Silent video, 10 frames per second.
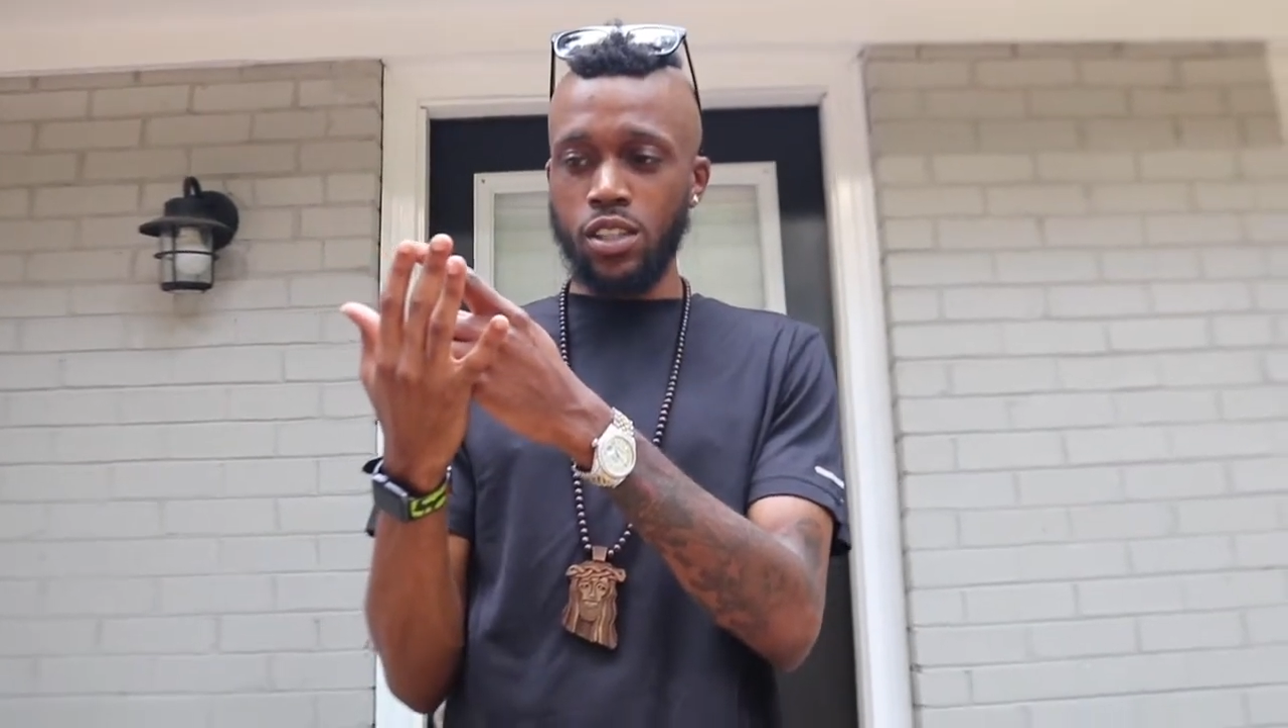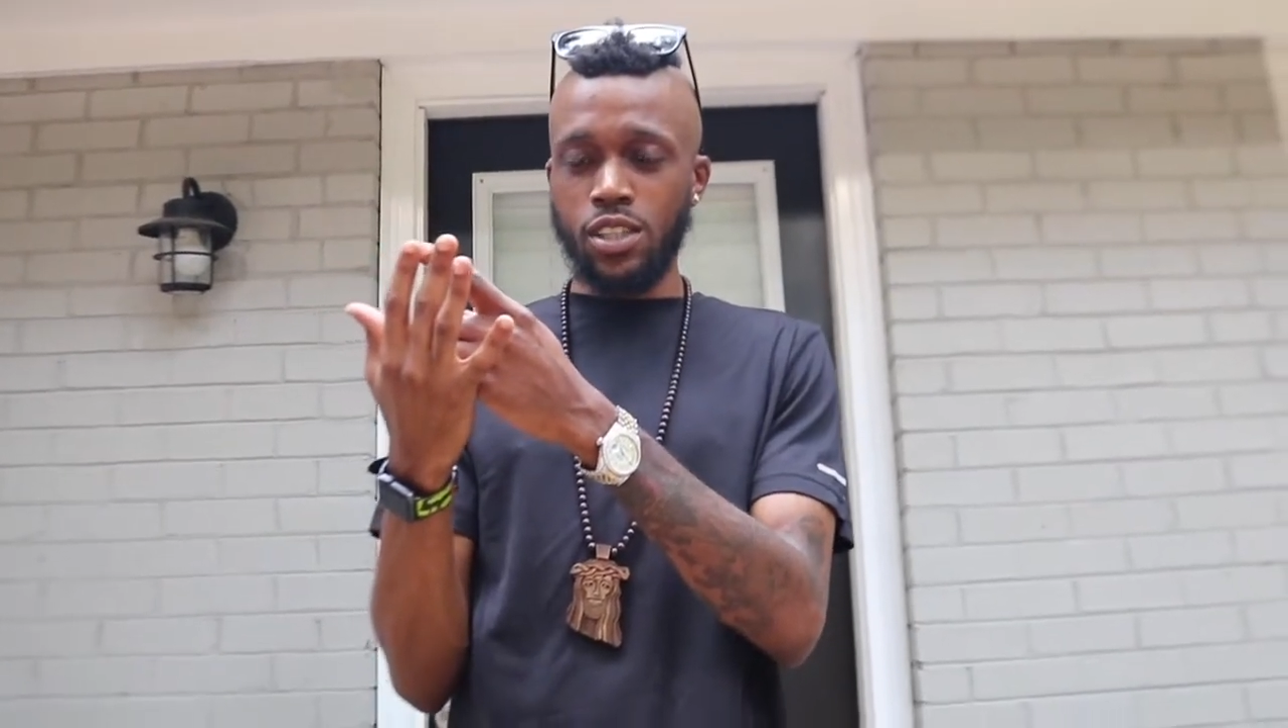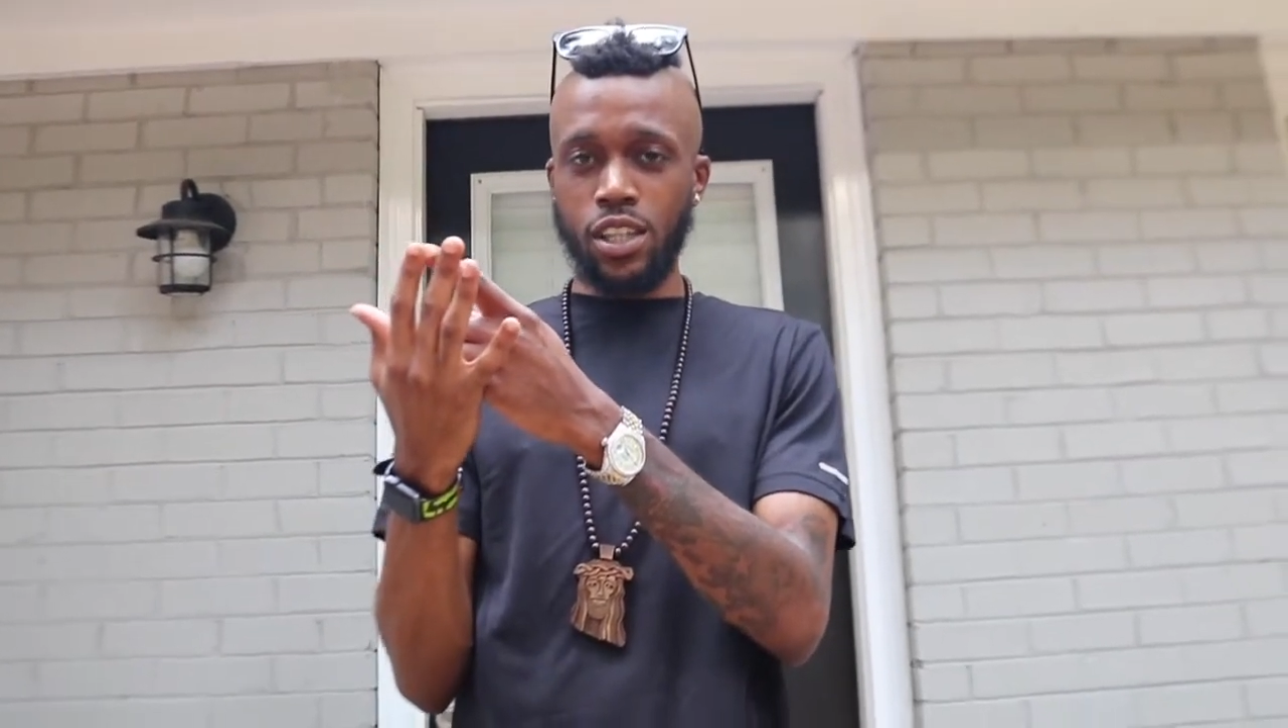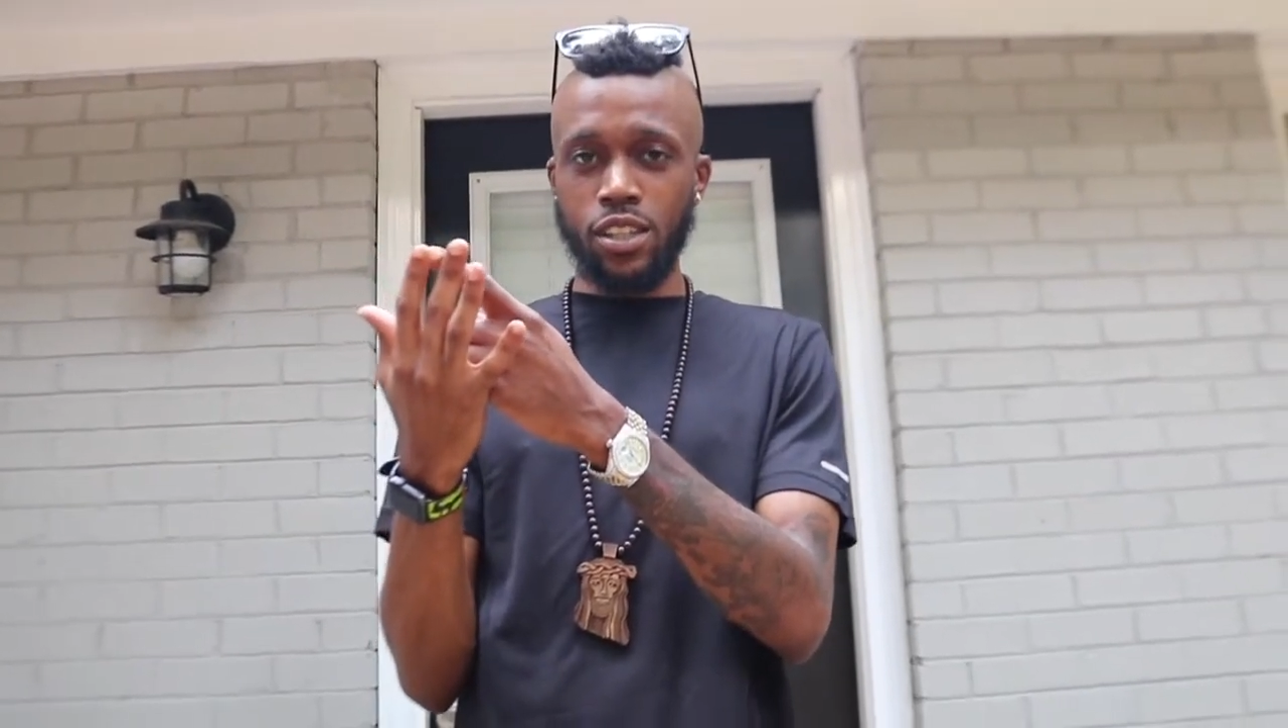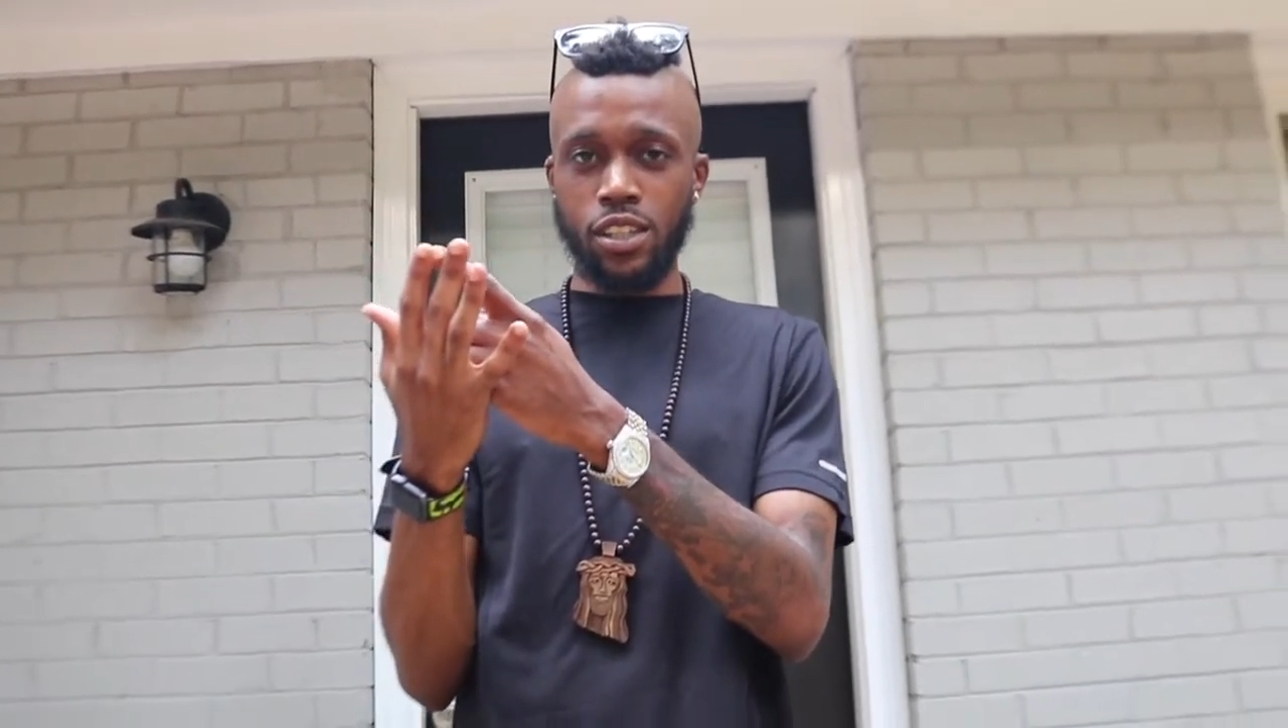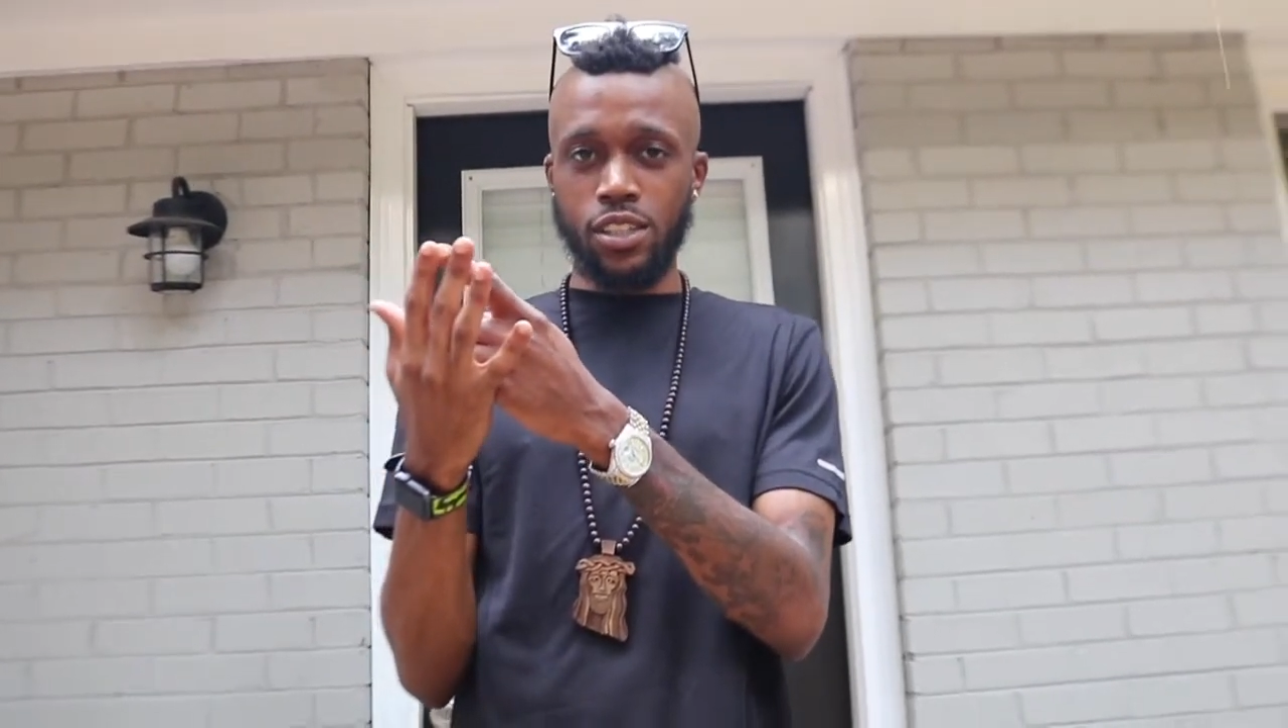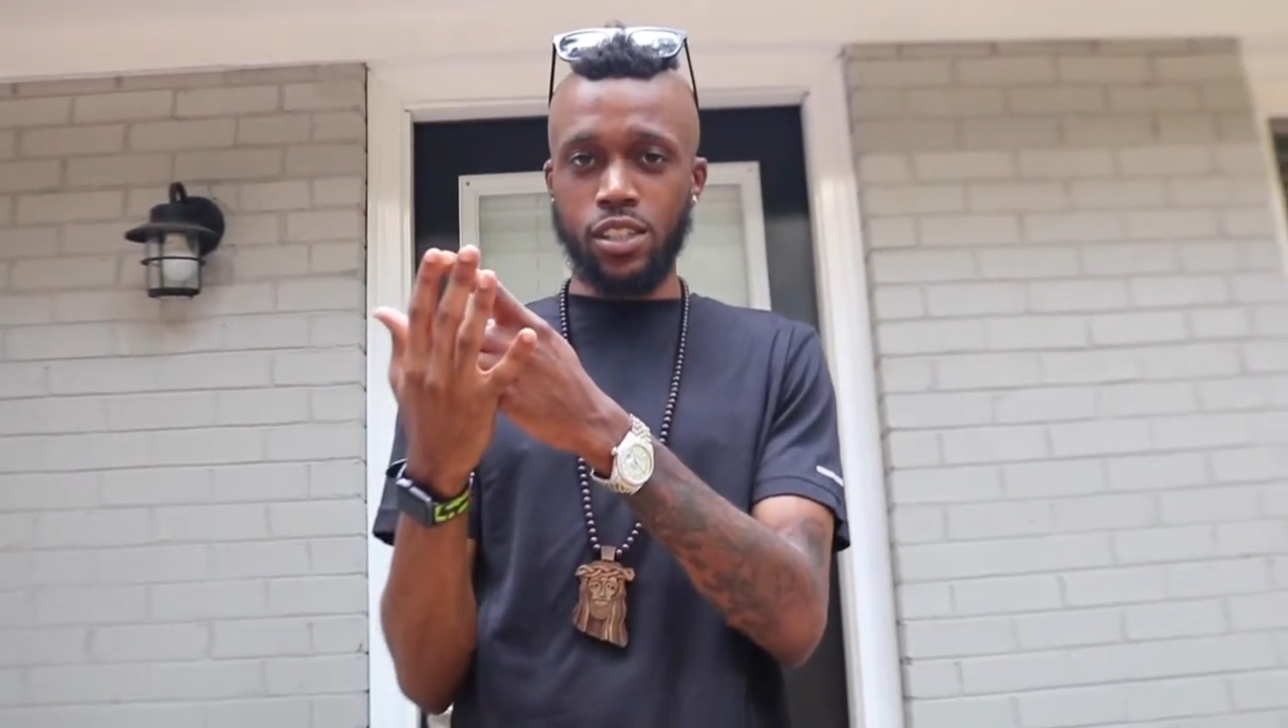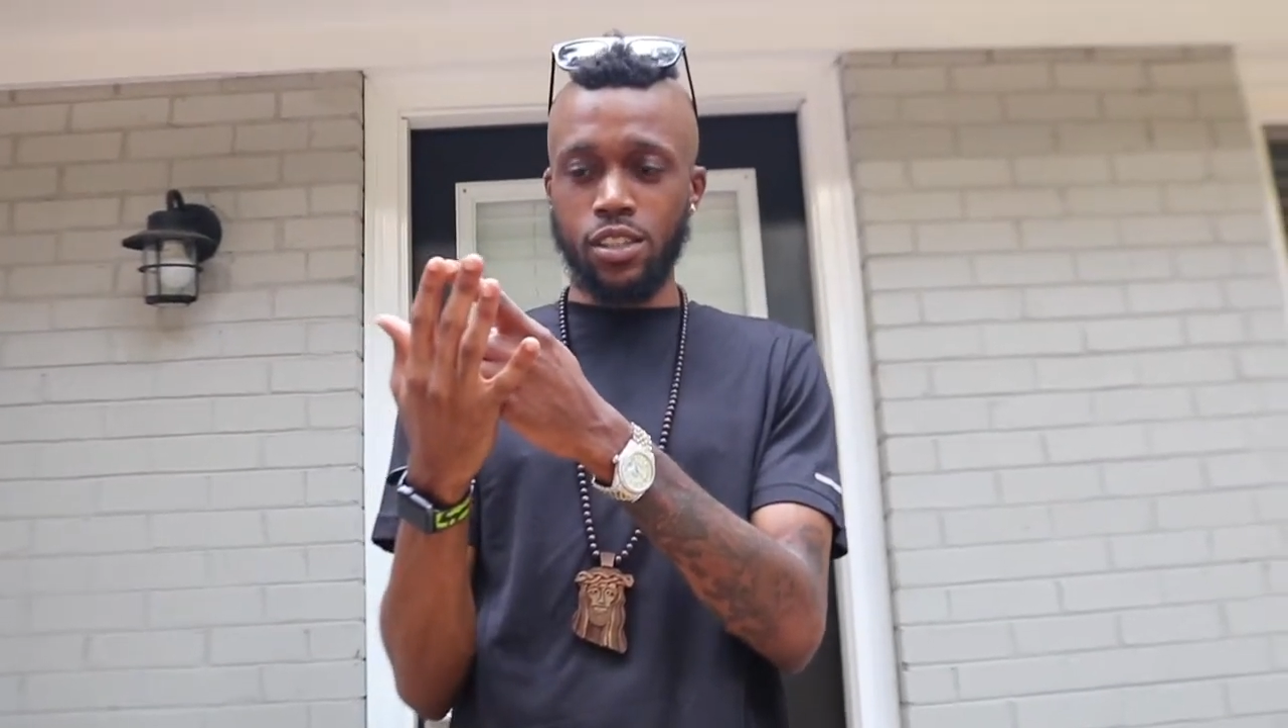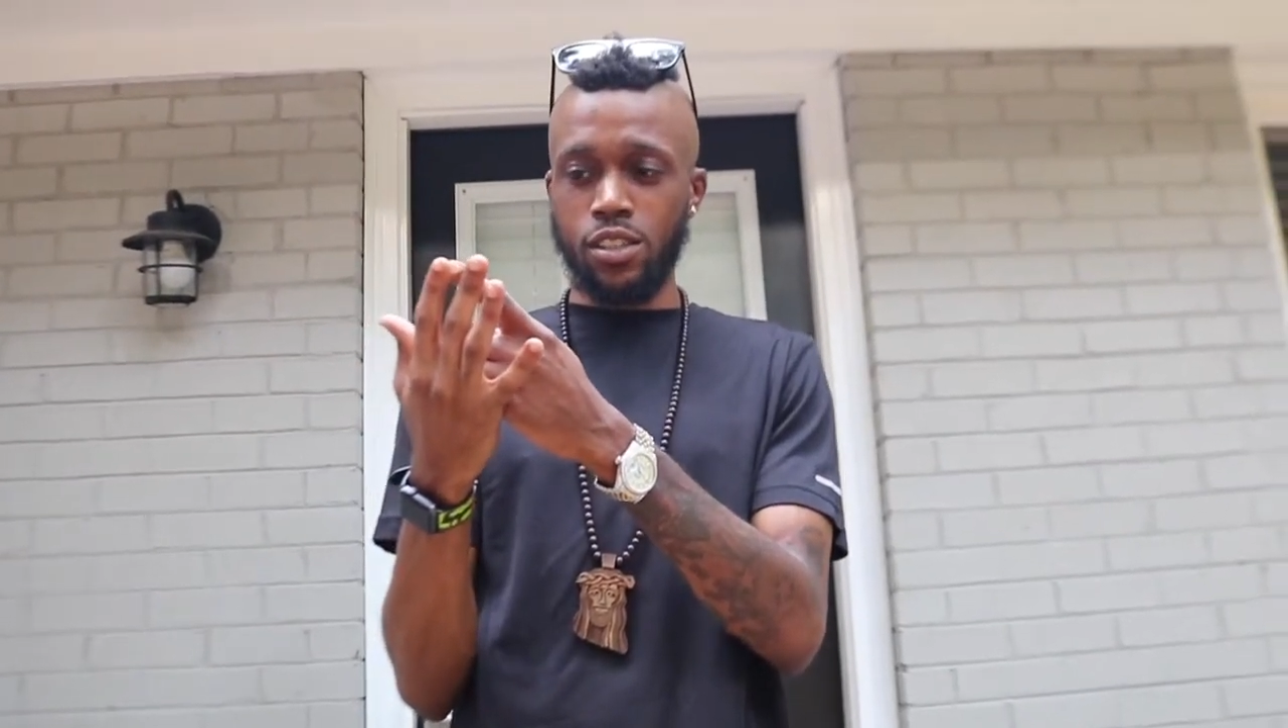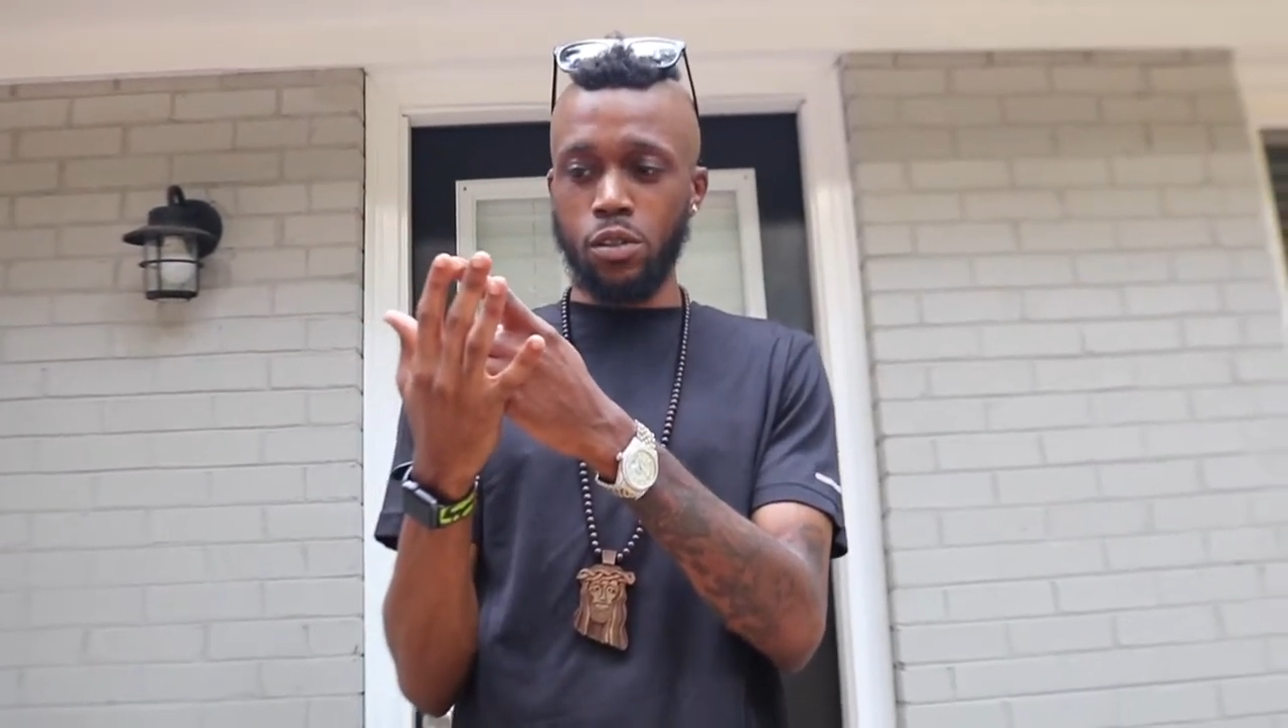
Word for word: a technician